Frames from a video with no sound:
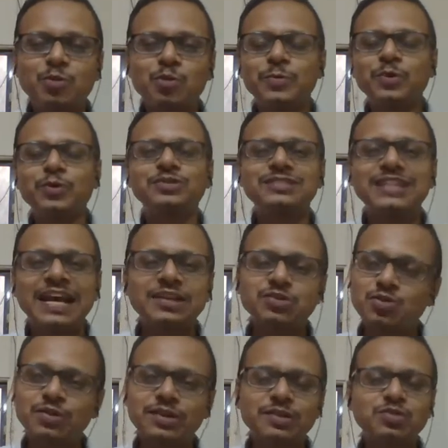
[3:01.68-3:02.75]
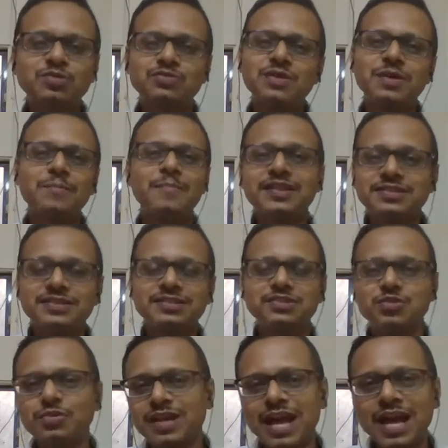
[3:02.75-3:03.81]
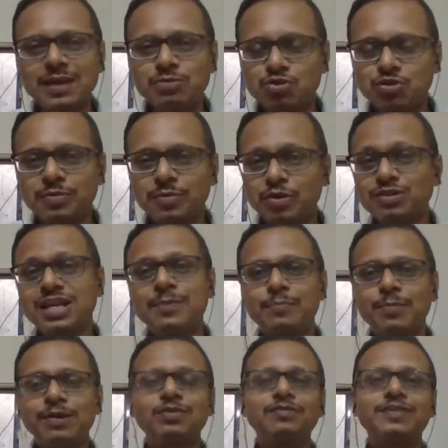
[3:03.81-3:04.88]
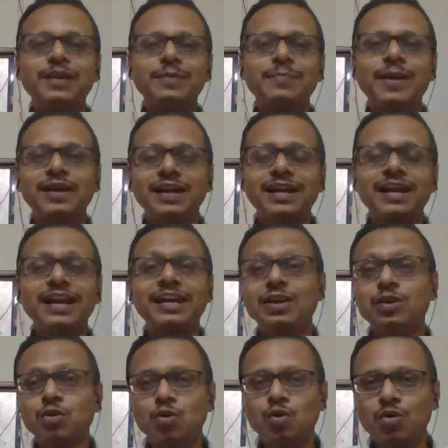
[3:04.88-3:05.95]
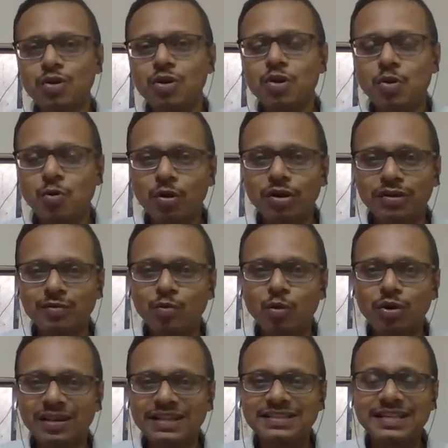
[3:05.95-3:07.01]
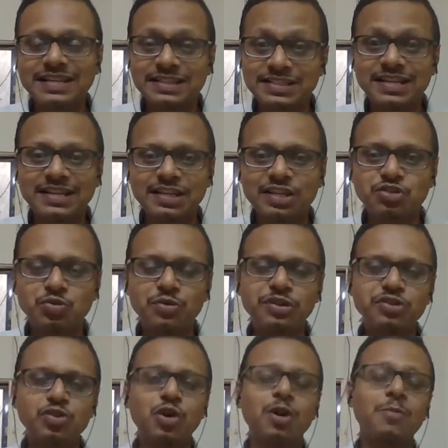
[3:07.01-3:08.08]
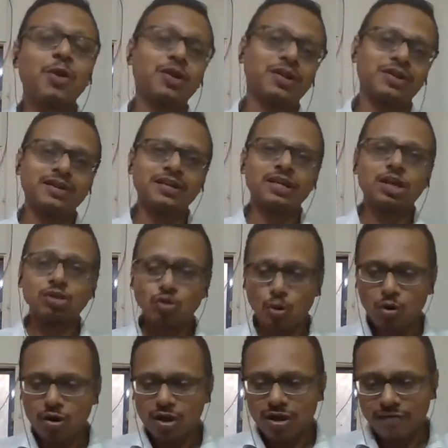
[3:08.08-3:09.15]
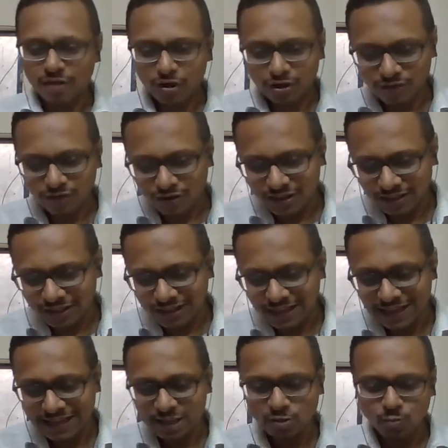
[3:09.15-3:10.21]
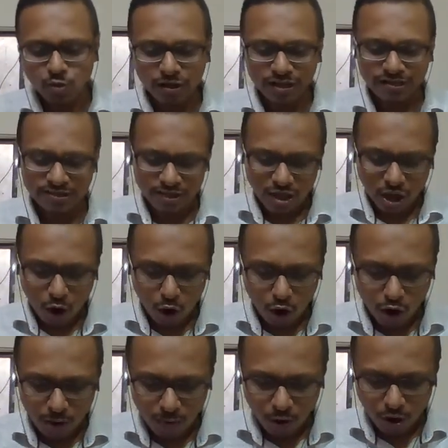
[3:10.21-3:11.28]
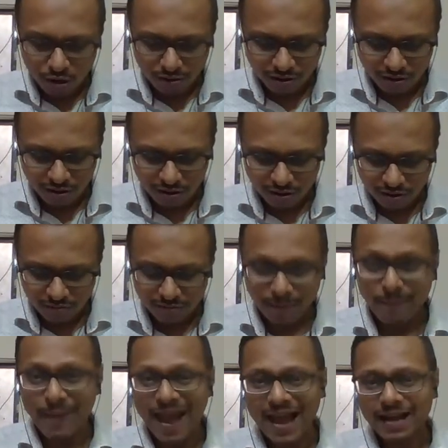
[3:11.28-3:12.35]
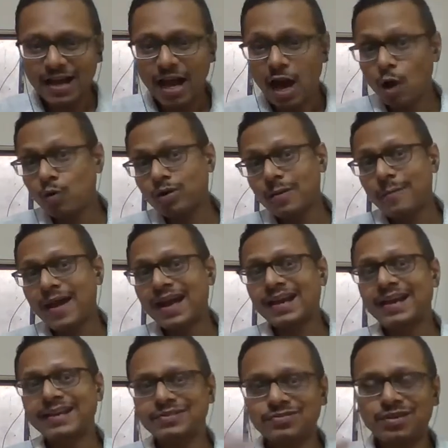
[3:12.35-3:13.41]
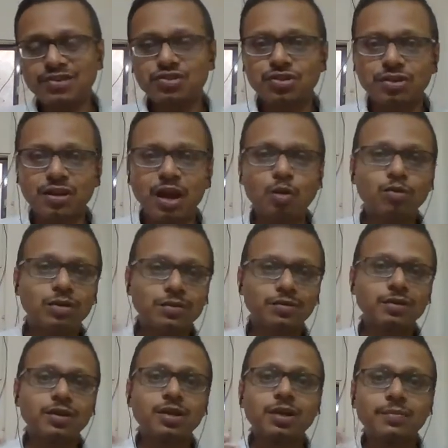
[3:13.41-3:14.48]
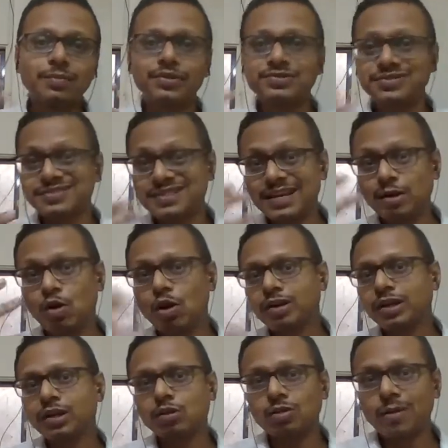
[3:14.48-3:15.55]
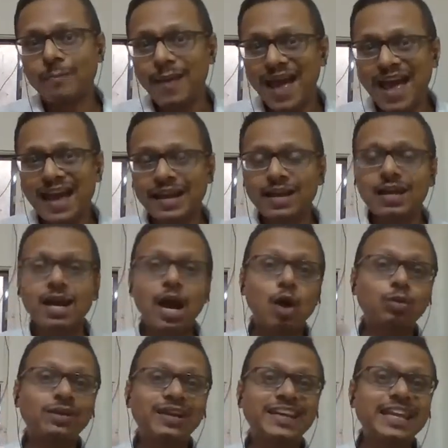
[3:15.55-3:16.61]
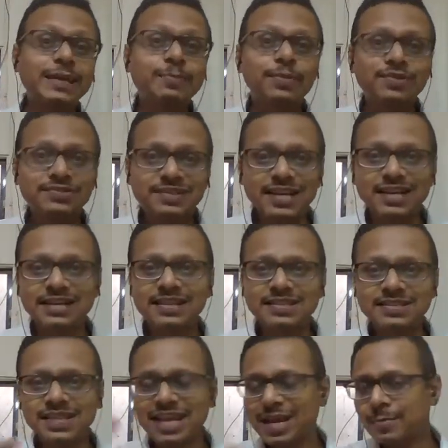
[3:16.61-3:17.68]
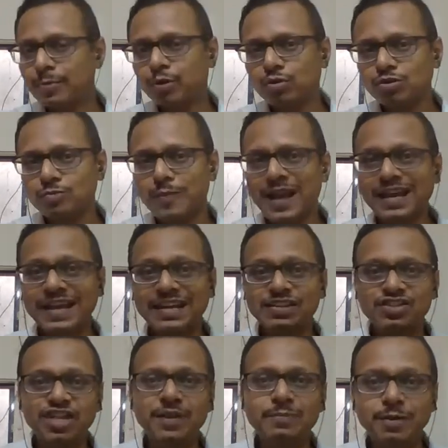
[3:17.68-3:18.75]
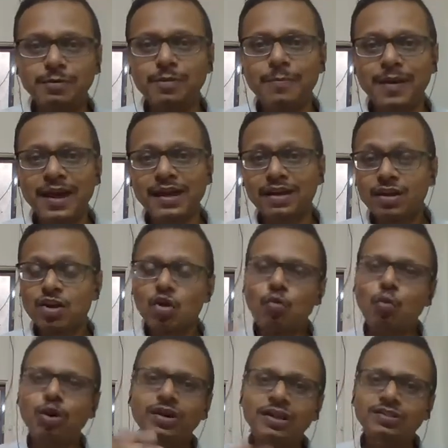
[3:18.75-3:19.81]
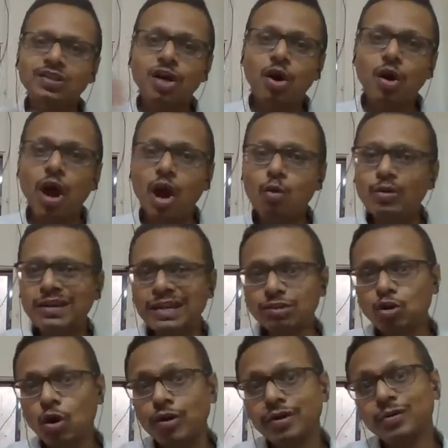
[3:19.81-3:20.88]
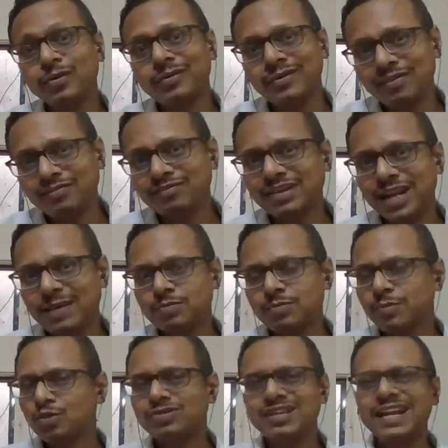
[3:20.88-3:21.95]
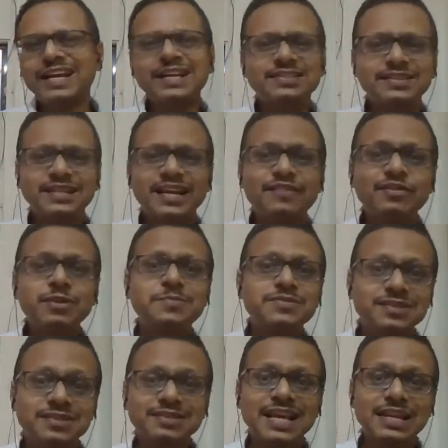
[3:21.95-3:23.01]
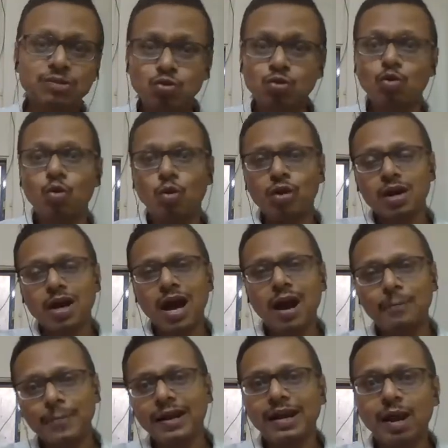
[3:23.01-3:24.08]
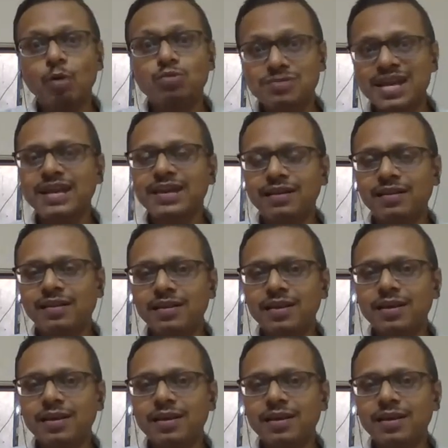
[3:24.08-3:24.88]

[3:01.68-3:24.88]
book, because that story is also an amazing story, I am sure, because I am part of that bank and I can know what is exactly the story is all about. So without a further delay, this book is all about the bank, how the bank is structured, how the persons have got into the bank, how the key personalities came into the bank and shaped the bank, how it has gone into rough times, because like I said, every business has to go up and down cycle,